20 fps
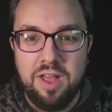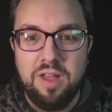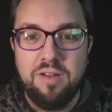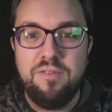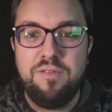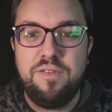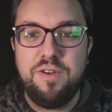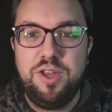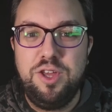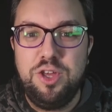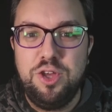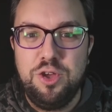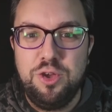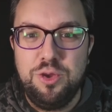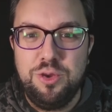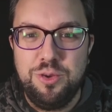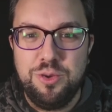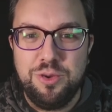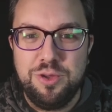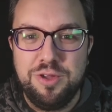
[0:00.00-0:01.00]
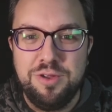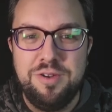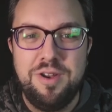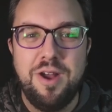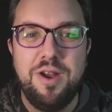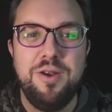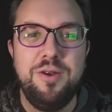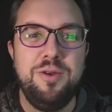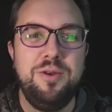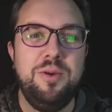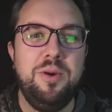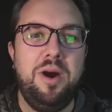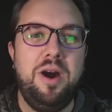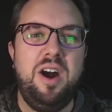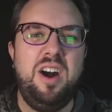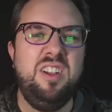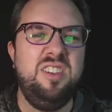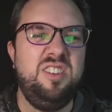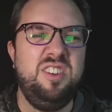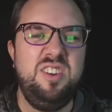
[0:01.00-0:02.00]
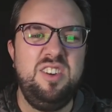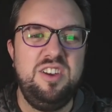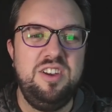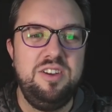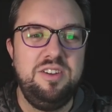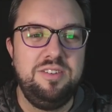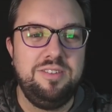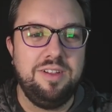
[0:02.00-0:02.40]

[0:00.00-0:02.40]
For you, you know who you are, do you?